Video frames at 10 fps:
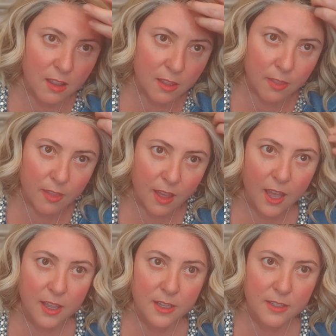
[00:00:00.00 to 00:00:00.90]

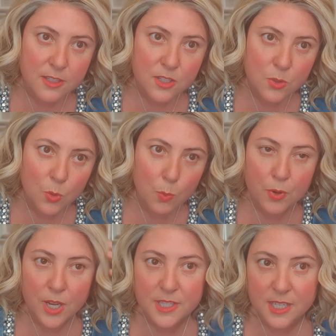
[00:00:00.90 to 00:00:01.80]
That is so
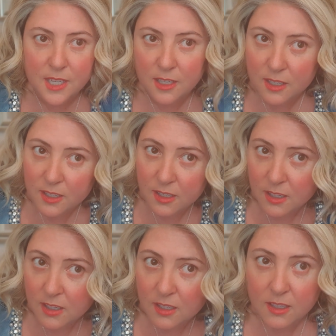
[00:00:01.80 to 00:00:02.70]
pretty.
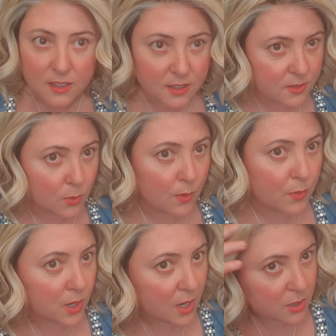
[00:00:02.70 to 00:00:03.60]
Sorry if you hear